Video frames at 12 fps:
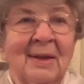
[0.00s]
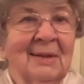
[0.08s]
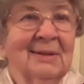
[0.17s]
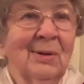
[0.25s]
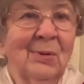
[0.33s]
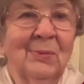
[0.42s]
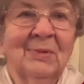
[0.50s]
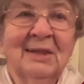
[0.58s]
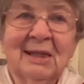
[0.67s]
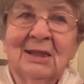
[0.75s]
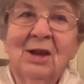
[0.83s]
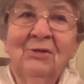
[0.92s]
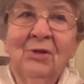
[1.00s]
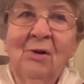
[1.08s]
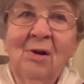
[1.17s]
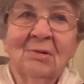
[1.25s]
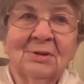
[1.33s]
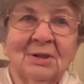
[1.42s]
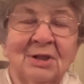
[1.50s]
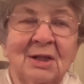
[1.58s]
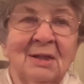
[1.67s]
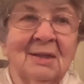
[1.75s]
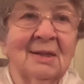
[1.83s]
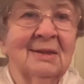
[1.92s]
So just give your heart to
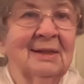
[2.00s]
Jesus.